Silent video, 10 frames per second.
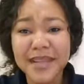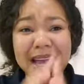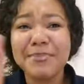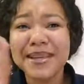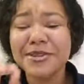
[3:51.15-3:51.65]

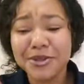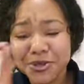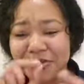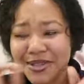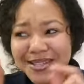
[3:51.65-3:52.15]
I'm actually not
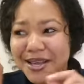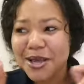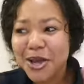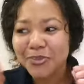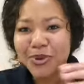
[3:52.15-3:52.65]
sure if it's
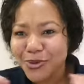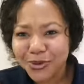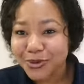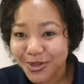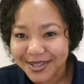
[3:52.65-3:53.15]

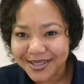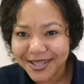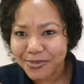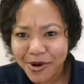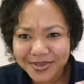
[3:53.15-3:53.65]
plural or not,
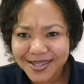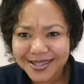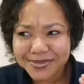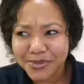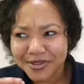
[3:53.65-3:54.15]
like
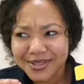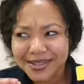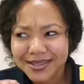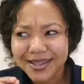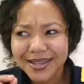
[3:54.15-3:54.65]
provinces, province,